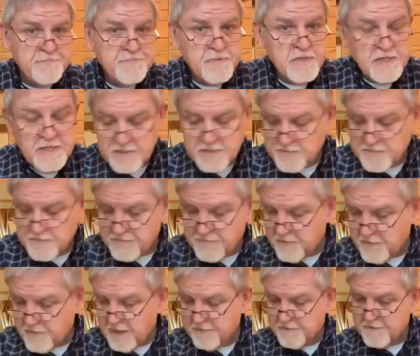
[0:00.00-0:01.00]
his
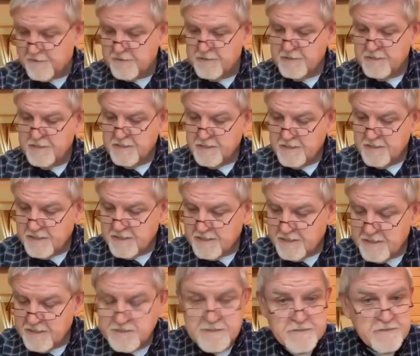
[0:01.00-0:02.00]
father, uh,
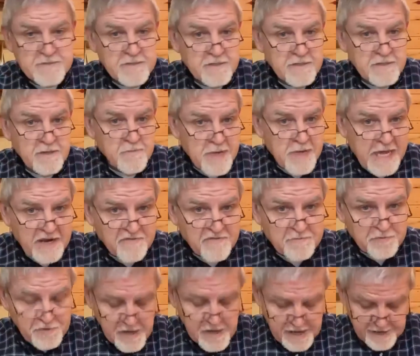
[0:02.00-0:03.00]
is a man of
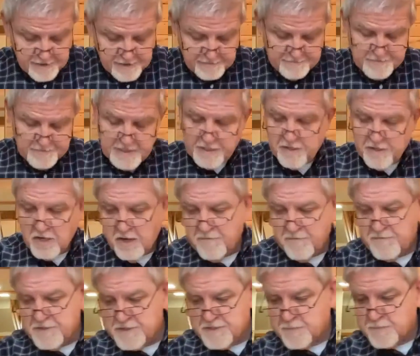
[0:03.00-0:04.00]
prayer and he
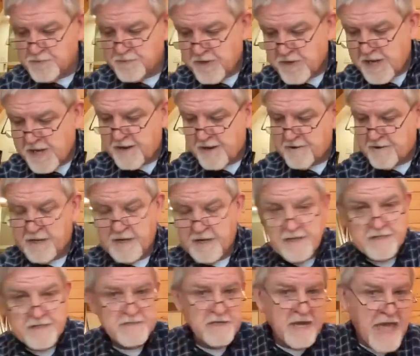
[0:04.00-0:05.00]
offers a prayer
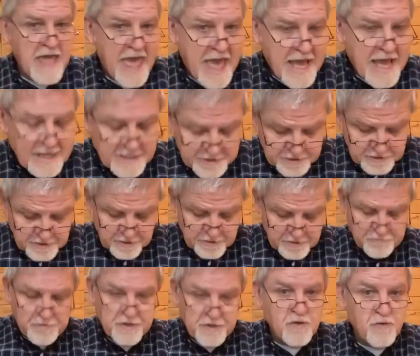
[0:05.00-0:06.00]
it's an
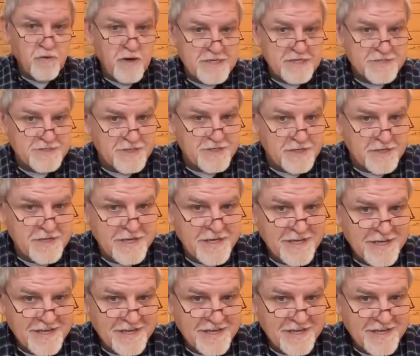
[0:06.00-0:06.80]
excellent request and